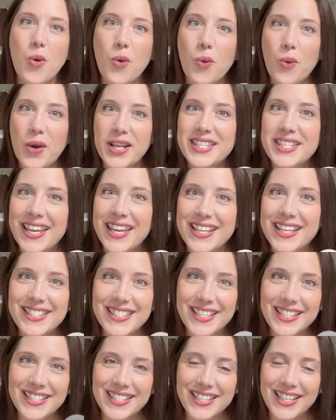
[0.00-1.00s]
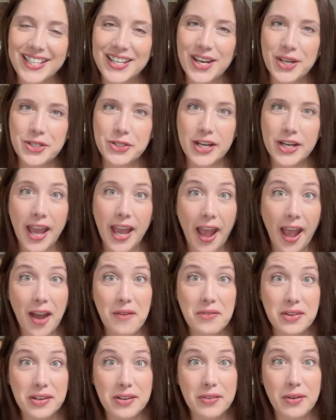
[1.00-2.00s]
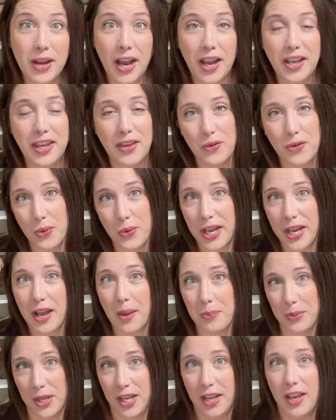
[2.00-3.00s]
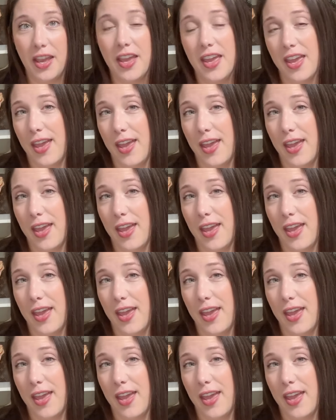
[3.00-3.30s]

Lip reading: Once I hit 1600, I have a giveaway coming.